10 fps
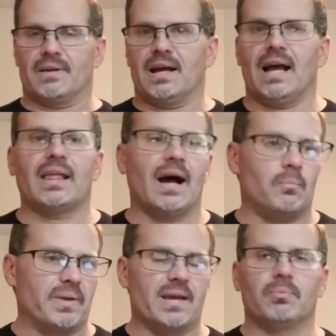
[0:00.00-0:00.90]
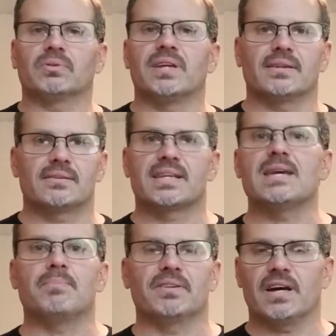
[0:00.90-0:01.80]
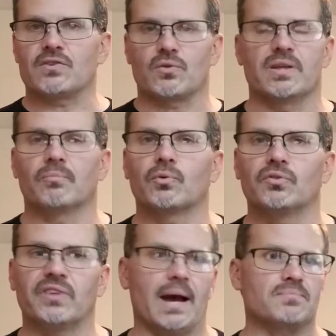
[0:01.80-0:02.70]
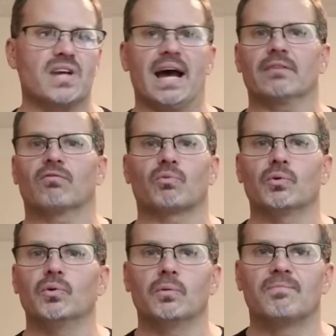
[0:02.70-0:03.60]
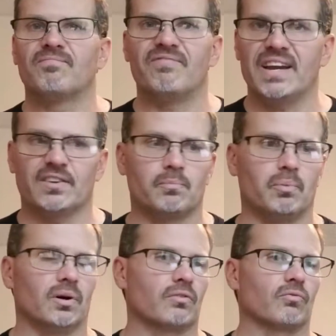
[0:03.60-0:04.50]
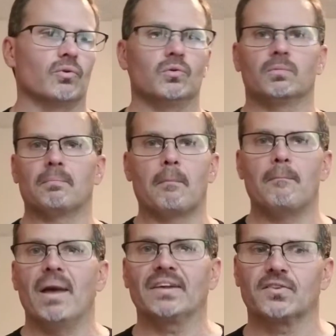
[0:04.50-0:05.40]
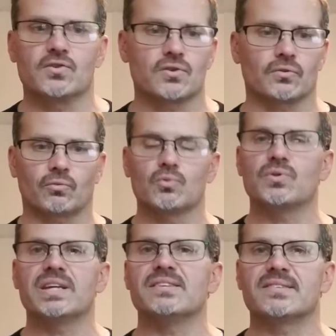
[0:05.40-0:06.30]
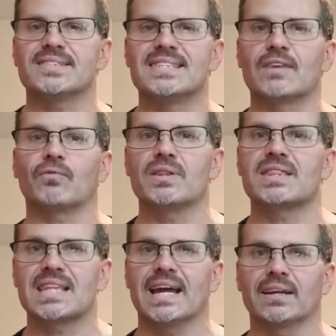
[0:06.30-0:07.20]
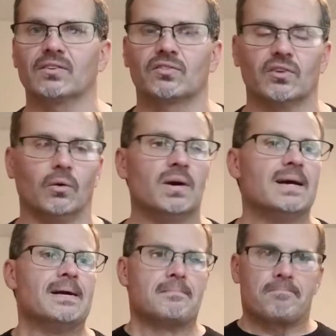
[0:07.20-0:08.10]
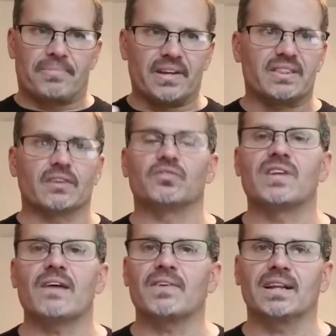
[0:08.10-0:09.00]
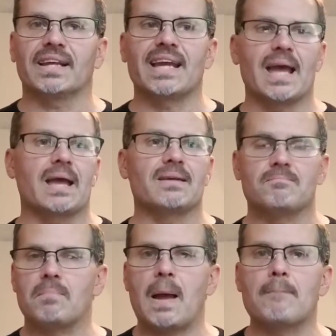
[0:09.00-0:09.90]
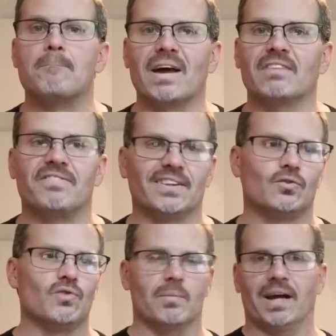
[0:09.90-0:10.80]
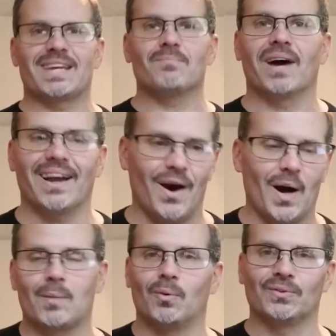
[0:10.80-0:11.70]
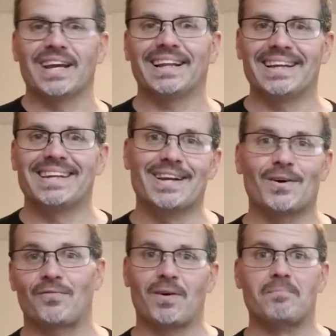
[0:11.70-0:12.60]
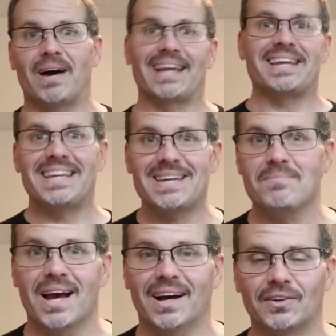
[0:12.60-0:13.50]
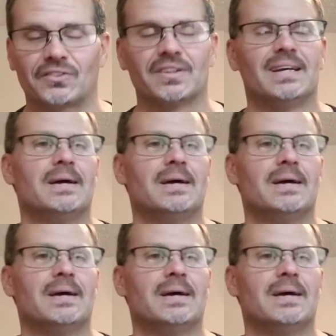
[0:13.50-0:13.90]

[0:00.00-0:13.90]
I'll be able to keep in touch with him through Snapchat, through Facebook, through Messenger, through these different things. So there's definitely a benefit to them. I get my Audible Daily Deal from my emails.